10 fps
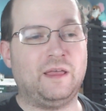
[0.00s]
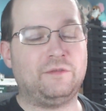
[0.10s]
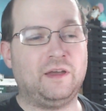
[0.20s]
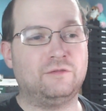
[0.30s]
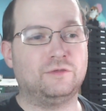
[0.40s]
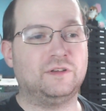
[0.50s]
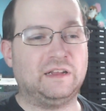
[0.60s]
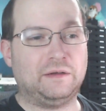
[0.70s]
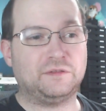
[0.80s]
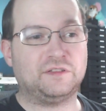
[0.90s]
every 100
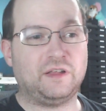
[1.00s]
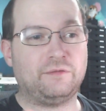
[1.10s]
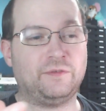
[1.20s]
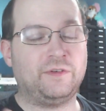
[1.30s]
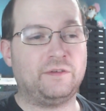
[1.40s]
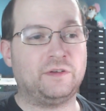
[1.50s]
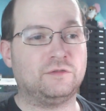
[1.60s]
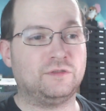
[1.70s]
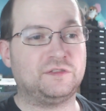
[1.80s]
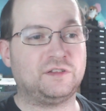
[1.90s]
now, just every 500.